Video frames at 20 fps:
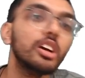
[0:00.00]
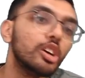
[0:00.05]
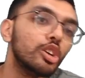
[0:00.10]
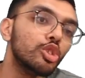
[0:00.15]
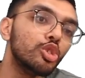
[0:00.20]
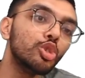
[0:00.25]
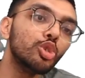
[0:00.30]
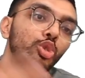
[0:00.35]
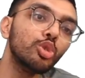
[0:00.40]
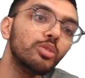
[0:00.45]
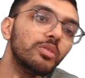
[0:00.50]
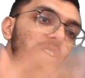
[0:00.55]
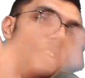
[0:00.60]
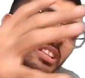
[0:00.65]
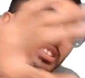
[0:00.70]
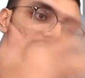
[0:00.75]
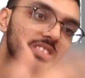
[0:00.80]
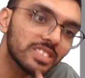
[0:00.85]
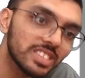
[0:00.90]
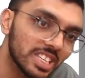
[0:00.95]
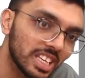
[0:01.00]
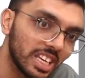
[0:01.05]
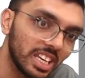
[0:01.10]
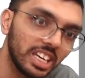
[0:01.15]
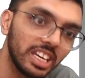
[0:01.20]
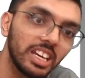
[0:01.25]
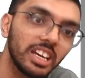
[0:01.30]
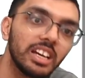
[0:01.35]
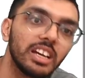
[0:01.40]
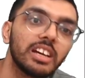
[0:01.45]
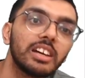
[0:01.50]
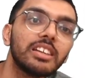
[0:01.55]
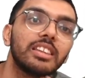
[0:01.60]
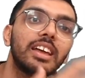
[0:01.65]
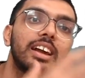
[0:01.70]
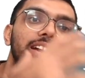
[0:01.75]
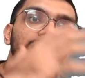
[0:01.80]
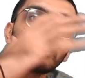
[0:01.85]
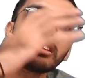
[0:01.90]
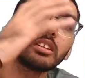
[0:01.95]
you will see
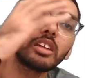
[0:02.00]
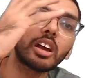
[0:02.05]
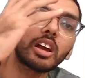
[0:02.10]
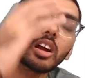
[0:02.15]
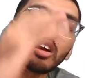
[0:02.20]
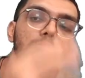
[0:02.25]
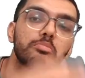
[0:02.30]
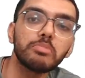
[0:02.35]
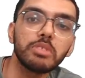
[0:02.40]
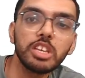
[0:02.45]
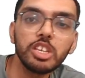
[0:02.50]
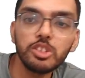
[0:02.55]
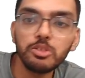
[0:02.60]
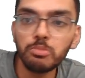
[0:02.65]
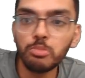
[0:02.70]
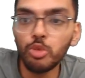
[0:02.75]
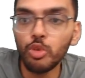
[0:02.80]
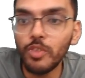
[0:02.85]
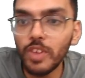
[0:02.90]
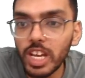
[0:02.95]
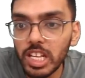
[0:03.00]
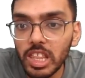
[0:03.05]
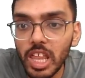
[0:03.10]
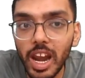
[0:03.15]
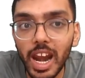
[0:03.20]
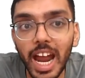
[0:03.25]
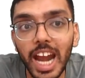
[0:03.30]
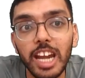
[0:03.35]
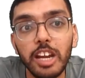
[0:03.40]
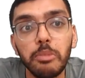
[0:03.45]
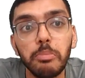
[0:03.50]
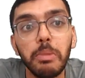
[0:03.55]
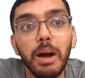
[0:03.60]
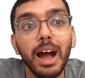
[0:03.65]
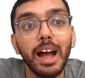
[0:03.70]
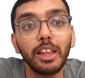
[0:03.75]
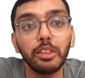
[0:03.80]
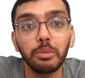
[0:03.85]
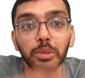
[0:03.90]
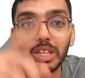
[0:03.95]
that the company is moving in the right
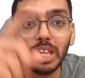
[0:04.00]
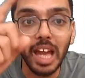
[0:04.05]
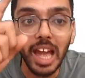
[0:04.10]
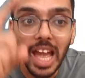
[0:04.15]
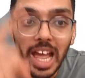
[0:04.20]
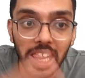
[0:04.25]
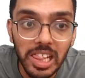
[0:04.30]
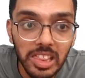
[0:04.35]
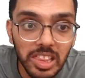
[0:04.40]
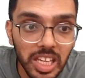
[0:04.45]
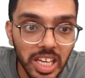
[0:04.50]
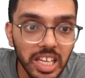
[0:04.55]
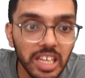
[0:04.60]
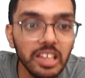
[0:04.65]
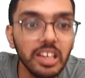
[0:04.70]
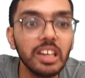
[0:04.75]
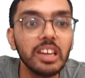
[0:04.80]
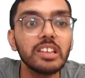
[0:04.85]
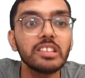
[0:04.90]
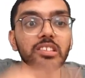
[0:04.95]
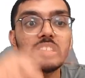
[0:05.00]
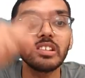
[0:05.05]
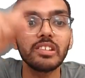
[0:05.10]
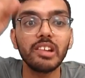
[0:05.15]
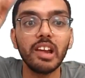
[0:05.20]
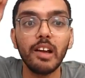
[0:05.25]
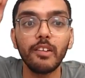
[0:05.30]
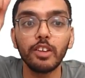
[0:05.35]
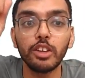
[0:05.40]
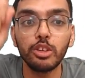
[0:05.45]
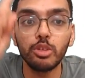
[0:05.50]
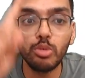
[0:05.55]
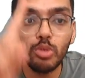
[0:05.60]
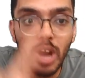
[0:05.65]
path with a healthy increase in revenue,